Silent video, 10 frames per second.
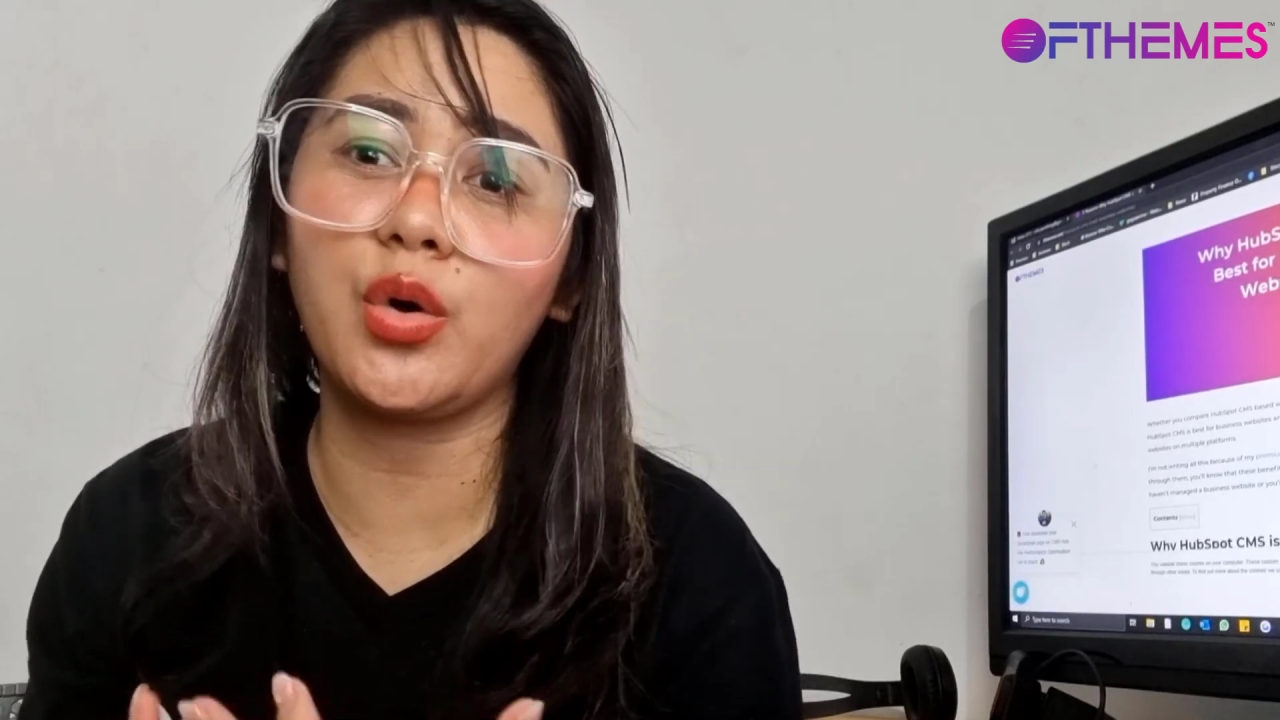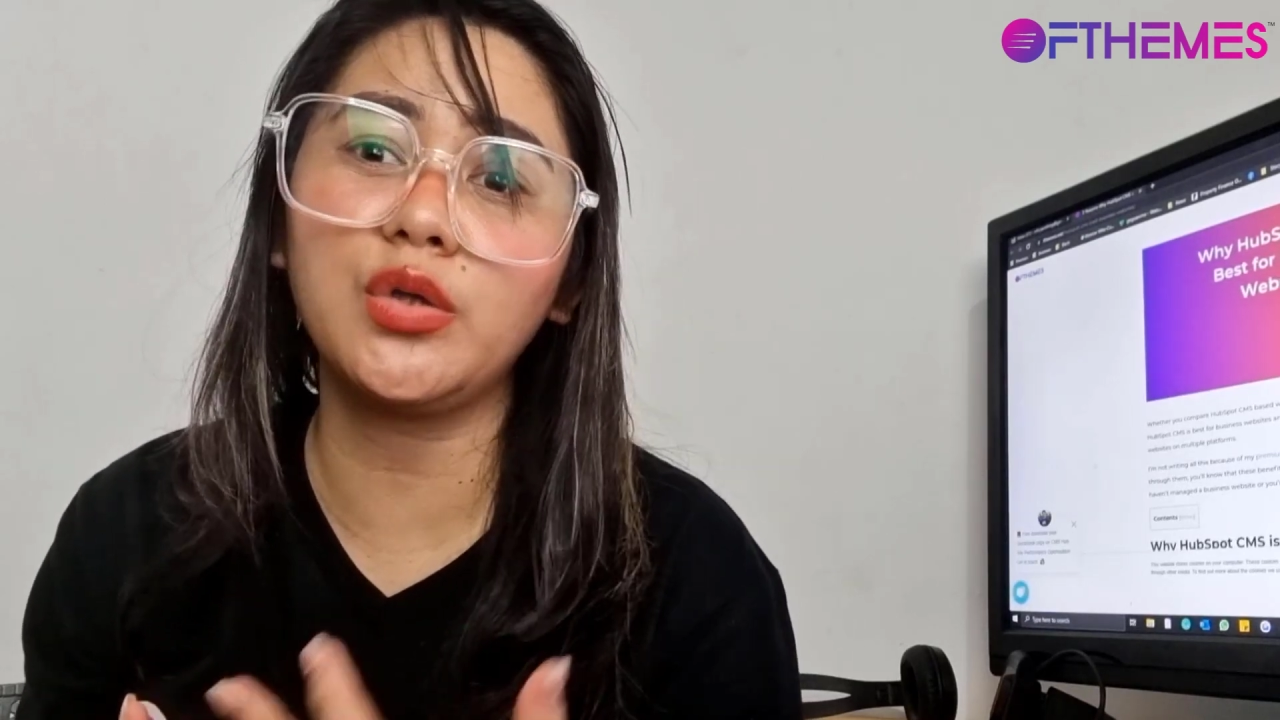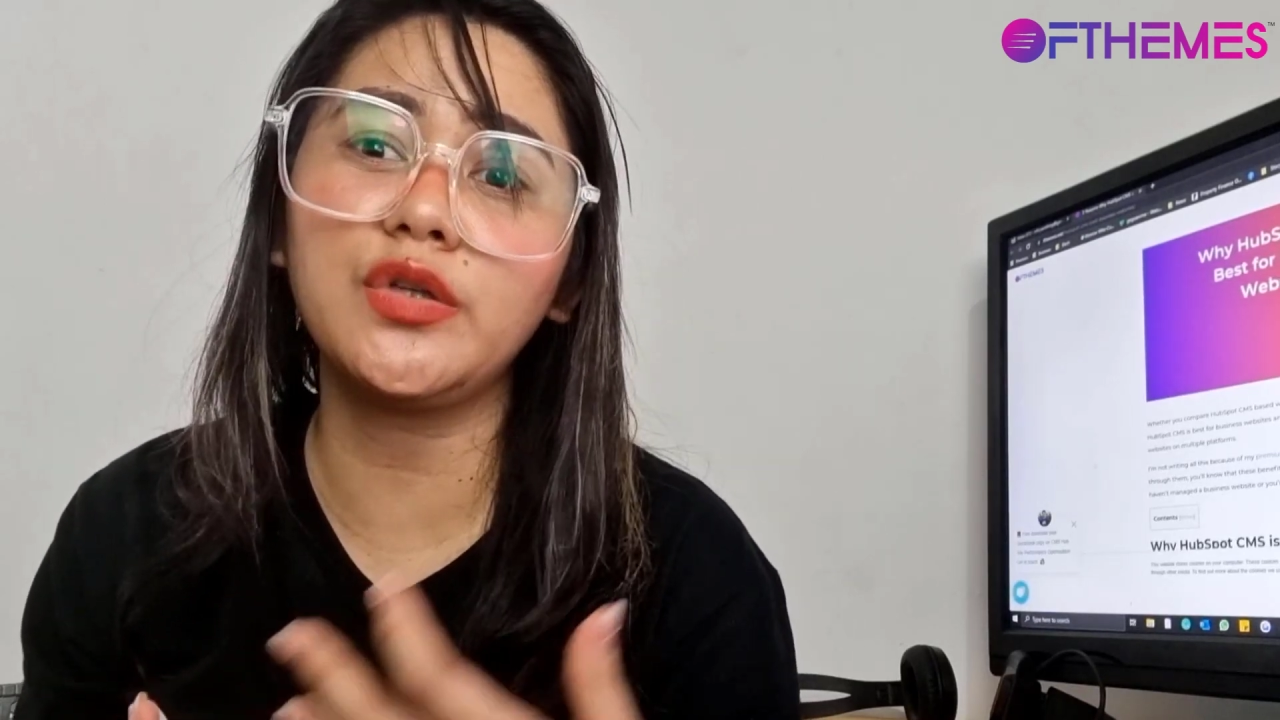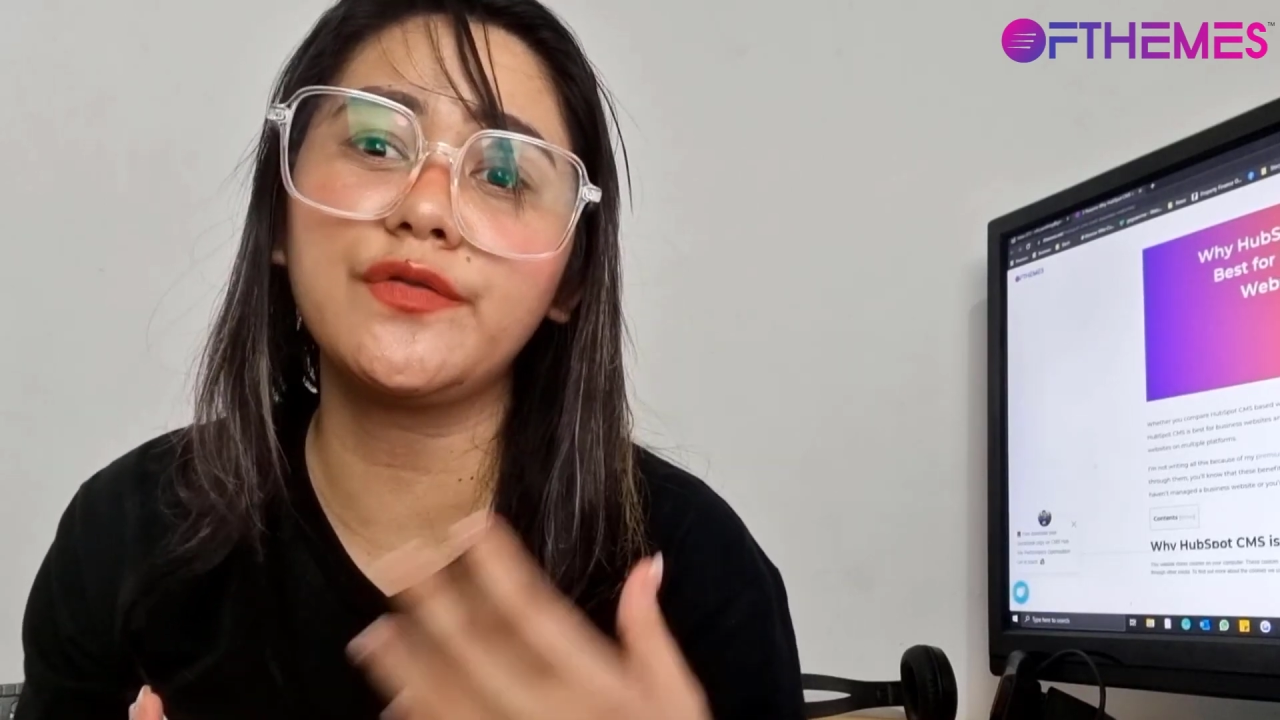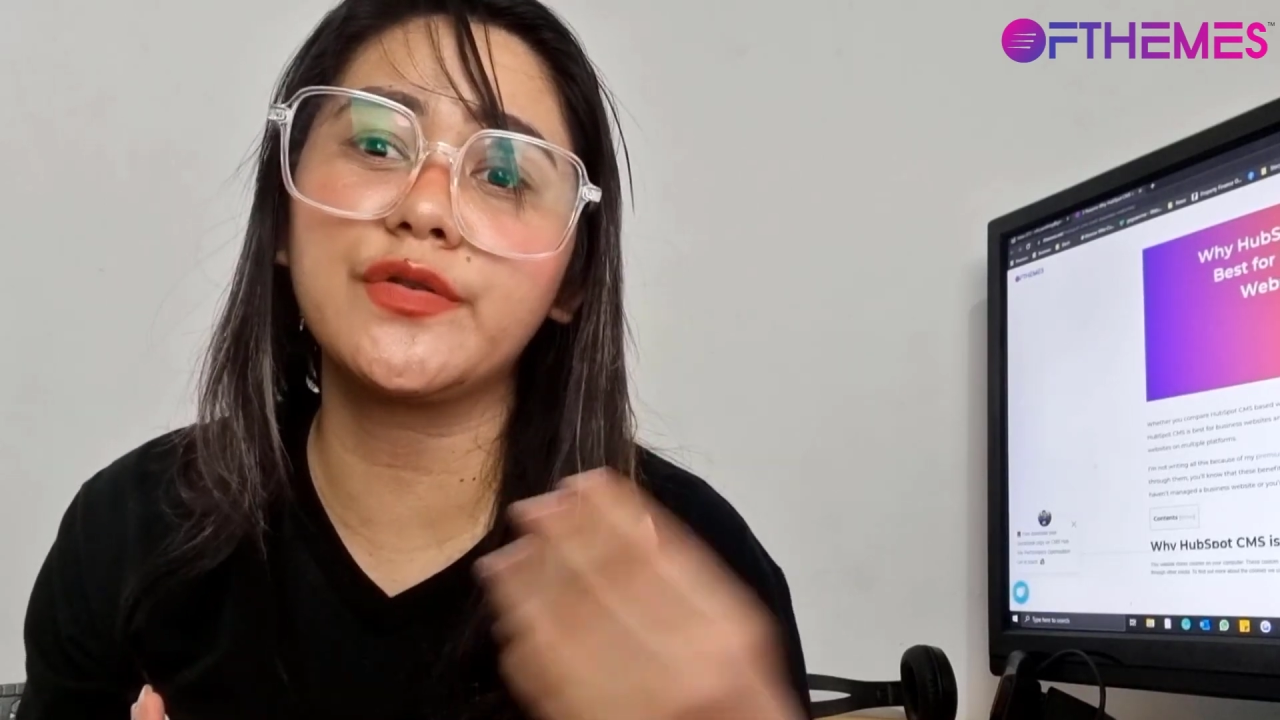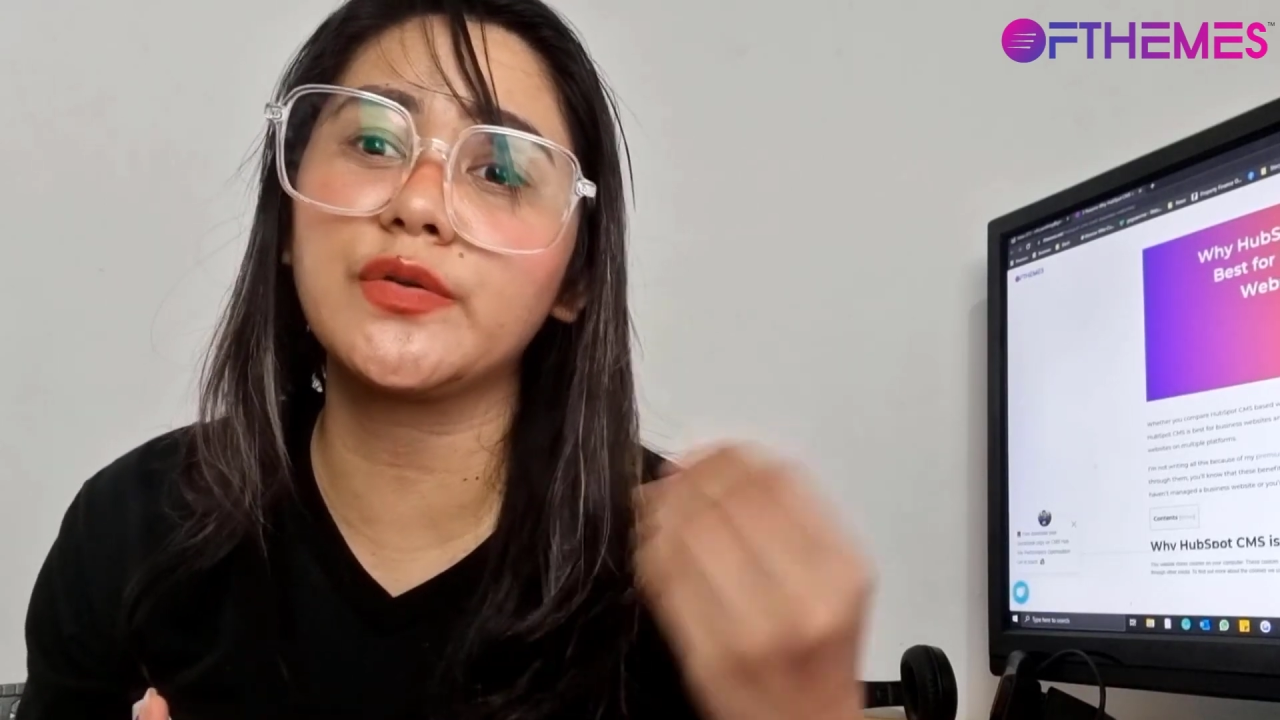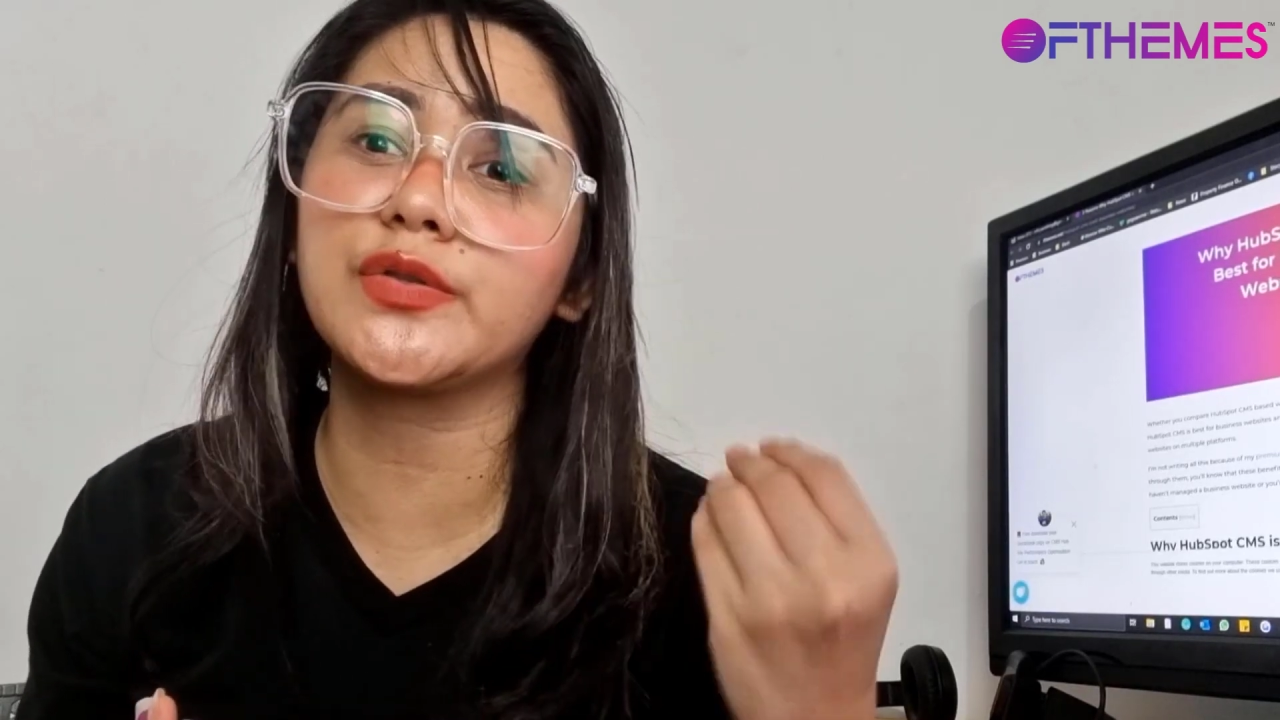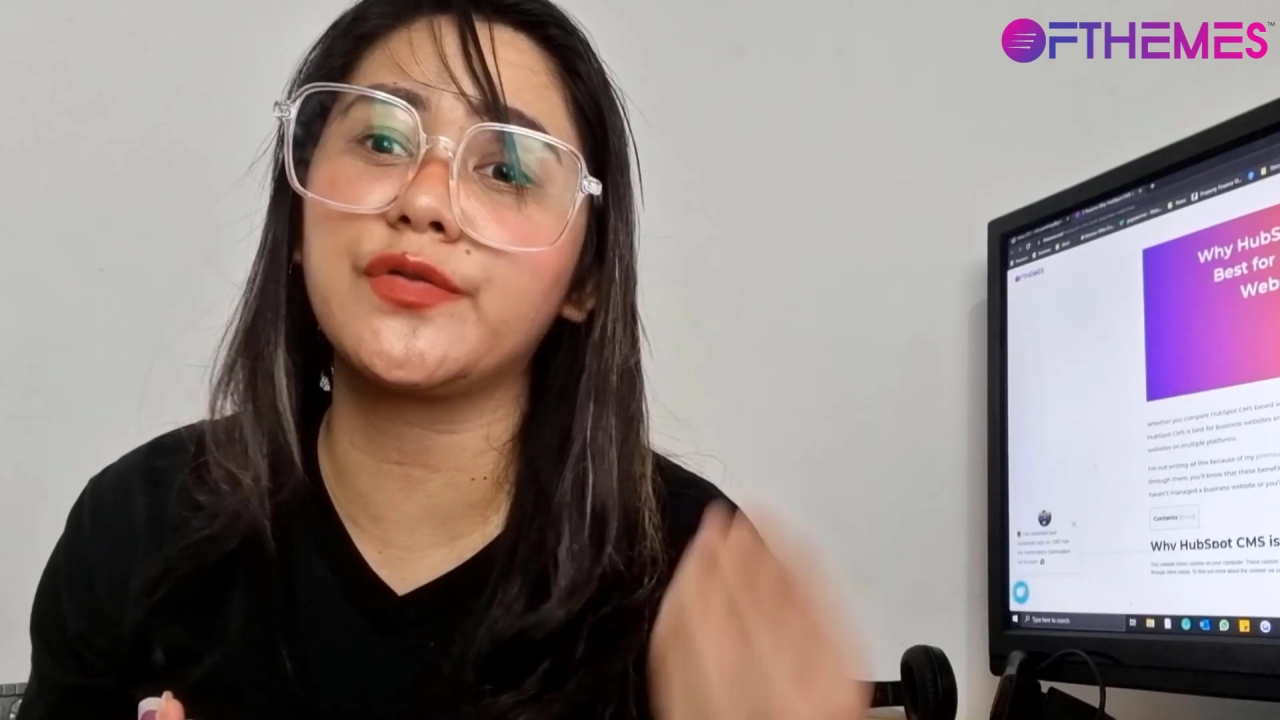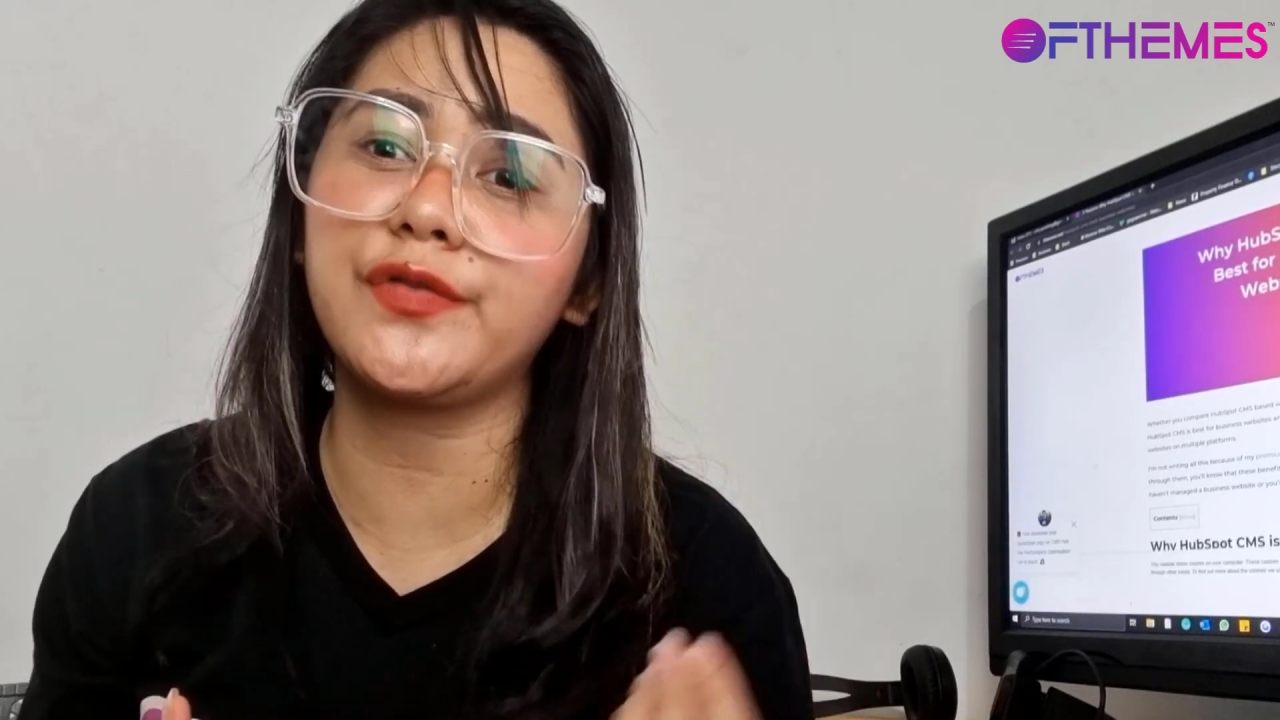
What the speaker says: all of those